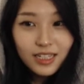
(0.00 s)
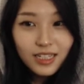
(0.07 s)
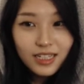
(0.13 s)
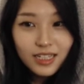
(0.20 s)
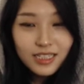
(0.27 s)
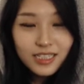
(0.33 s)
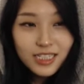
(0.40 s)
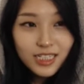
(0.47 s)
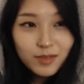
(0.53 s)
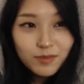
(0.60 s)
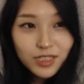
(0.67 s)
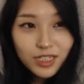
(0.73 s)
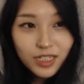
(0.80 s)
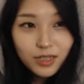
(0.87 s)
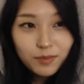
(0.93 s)
It seems
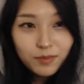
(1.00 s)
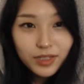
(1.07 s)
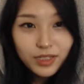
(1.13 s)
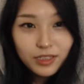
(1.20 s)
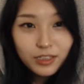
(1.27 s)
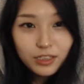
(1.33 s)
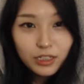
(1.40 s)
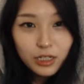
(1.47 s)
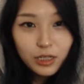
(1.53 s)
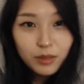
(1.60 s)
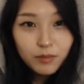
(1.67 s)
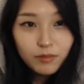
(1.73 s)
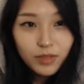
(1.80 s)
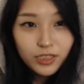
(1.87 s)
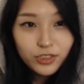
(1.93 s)
like a bit
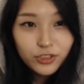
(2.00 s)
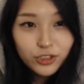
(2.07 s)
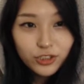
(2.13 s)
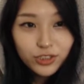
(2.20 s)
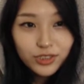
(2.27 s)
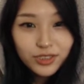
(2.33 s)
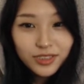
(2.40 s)
much.